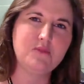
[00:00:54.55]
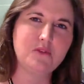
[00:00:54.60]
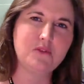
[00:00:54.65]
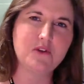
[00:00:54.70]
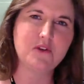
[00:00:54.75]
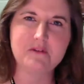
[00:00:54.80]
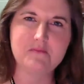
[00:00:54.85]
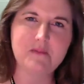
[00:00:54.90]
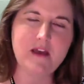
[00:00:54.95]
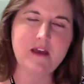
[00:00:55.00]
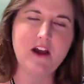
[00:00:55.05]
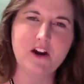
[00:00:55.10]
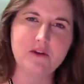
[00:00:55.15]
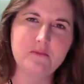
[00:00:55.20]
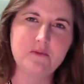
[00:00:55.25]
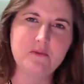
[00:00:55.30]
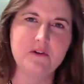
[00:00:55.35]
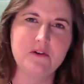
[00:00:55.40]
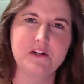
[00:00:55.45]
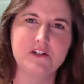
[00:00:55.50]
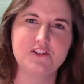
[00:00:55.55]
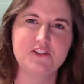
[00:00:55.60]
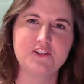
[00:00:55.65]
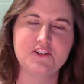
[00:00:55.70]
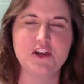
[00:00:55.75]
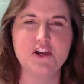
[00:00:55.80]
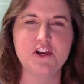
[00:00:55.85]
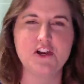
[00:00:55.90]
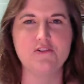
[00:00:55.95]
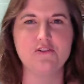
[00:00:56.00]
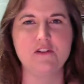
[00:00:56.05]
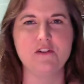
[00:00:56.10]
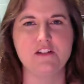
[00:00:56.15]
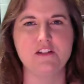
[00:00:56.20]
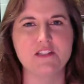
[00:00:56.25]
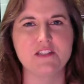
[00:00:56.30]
boring PowerPoint is shown and